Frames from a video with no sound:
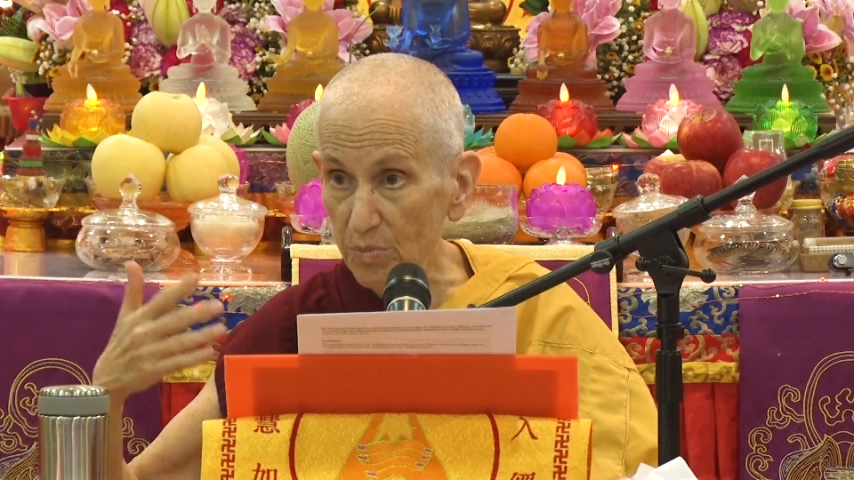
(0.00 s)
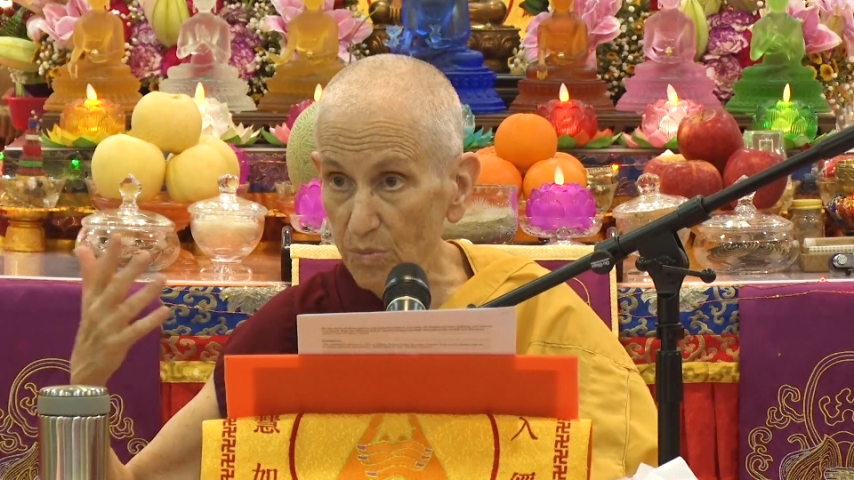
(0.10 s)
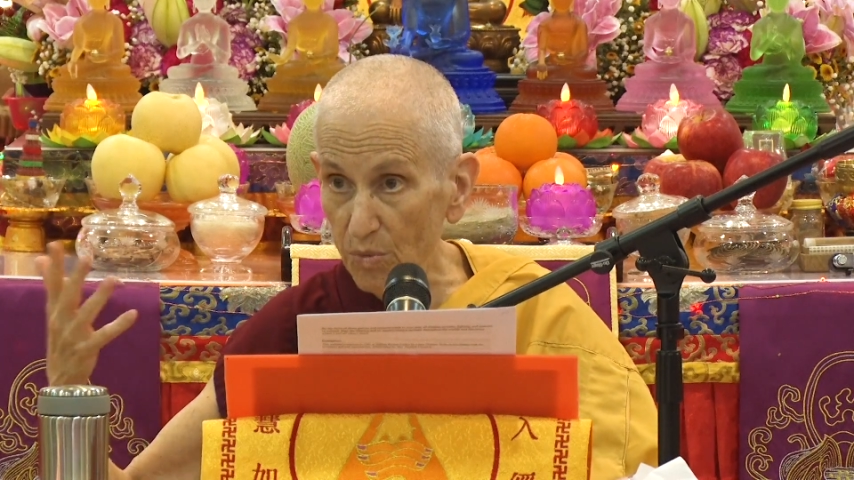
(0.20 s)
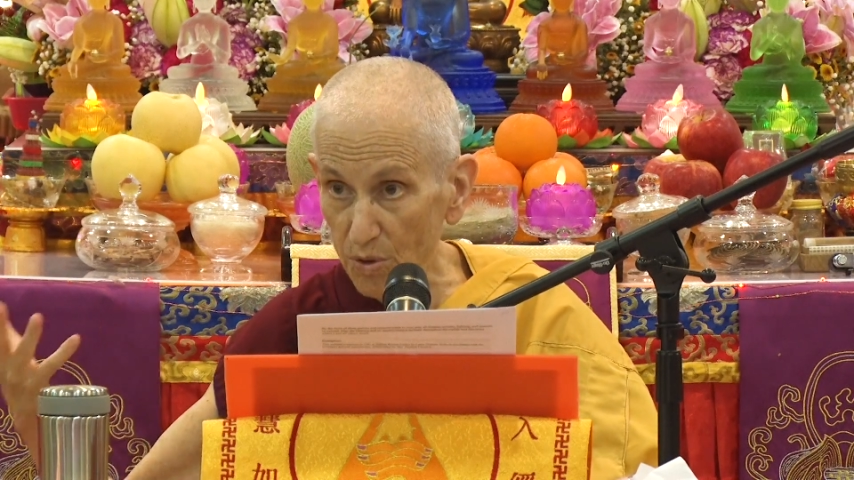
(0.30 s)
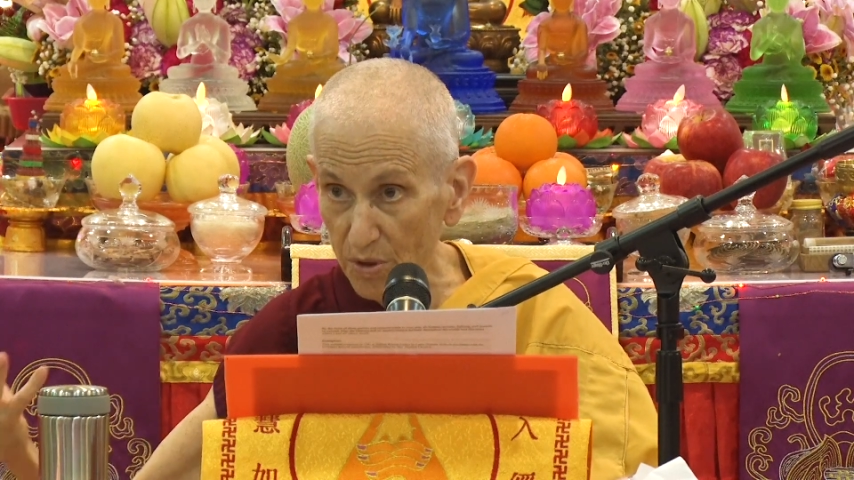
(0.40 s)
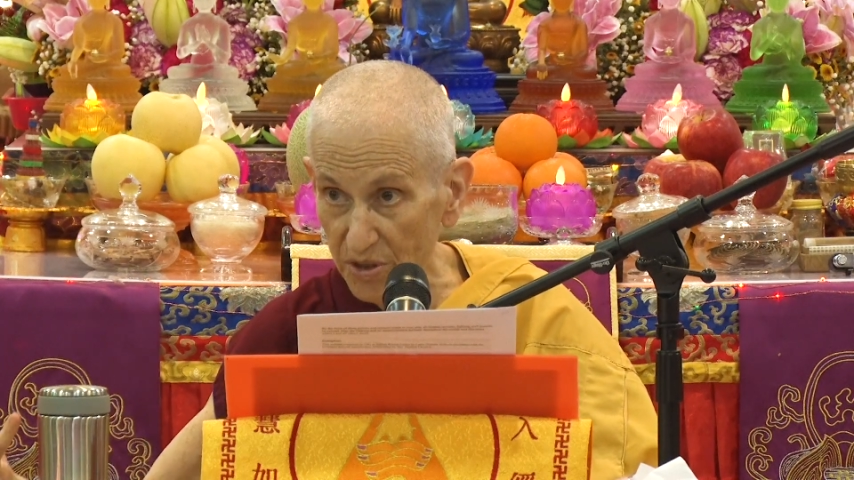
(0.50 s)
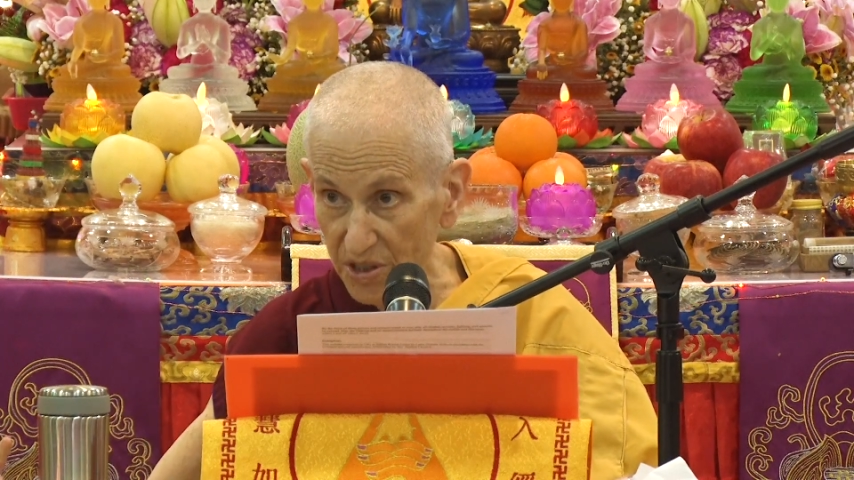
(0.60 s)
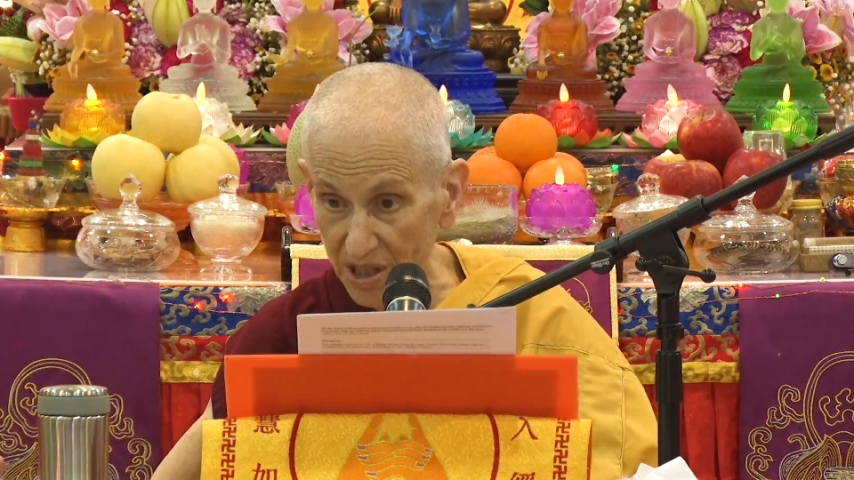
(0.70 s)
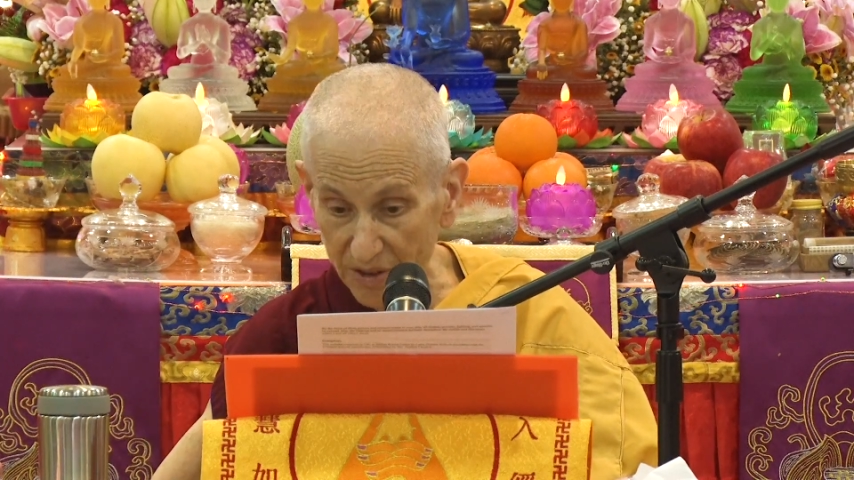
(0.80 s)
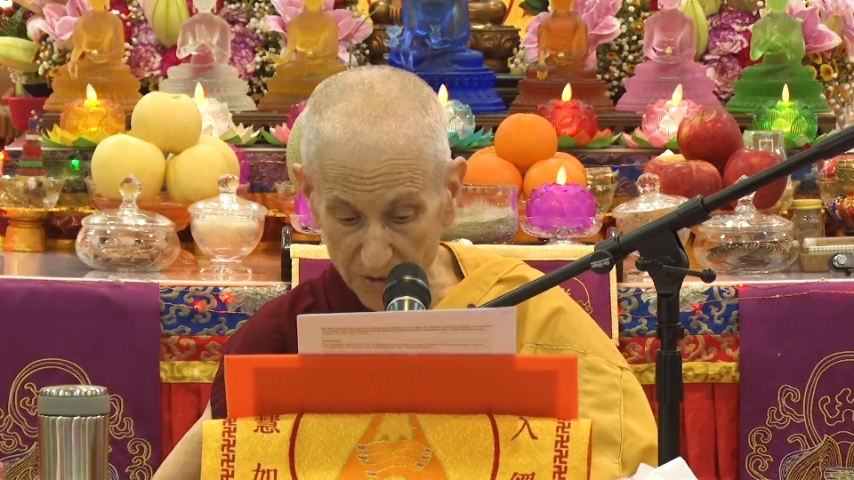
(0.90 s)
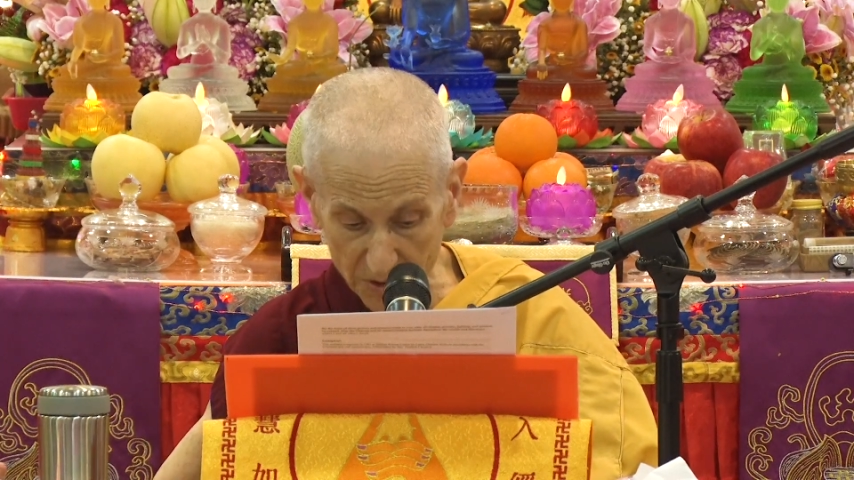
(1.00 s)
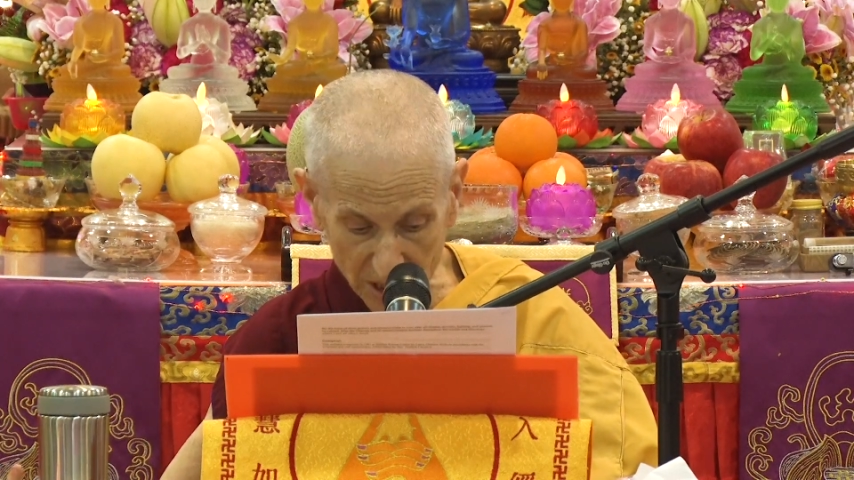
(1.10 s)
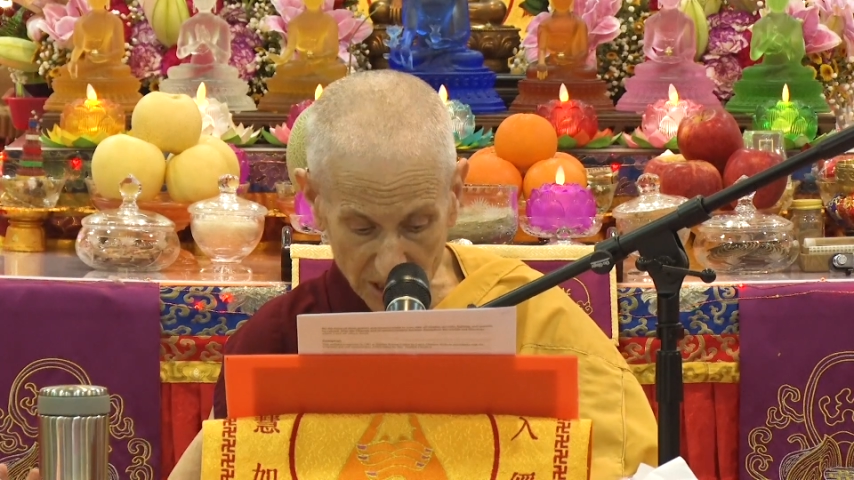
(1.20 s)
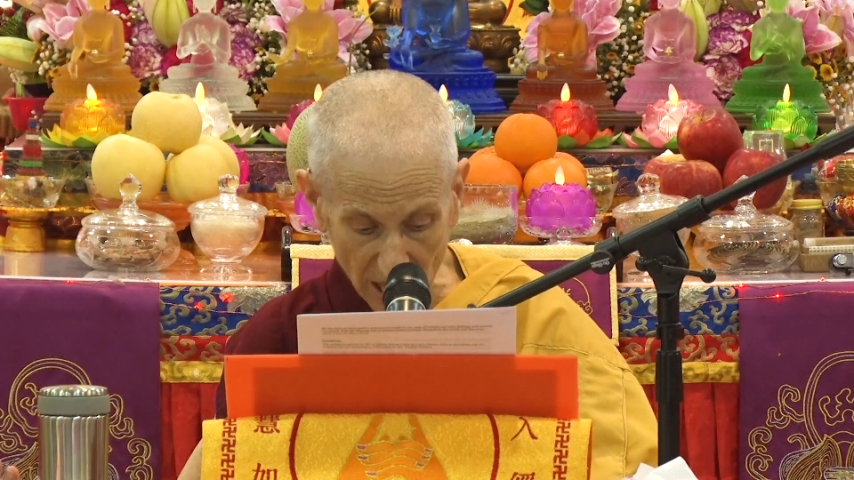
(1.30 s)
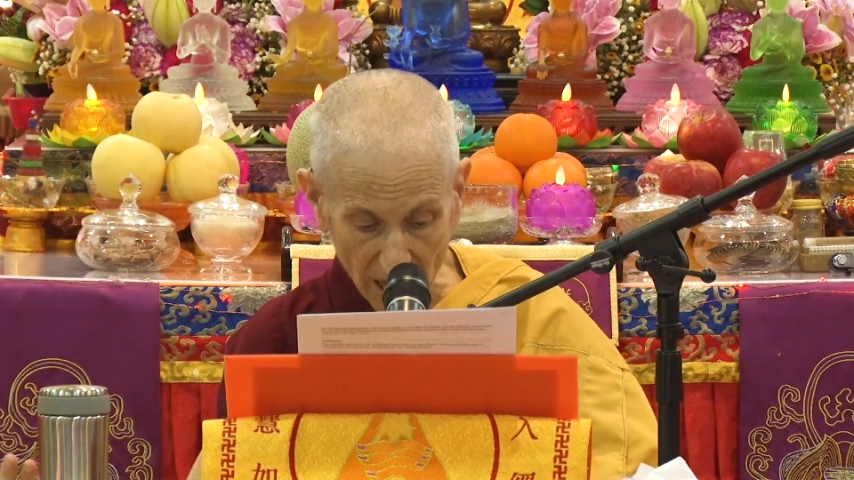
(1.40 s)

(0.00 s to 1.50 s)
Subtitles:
more suffering.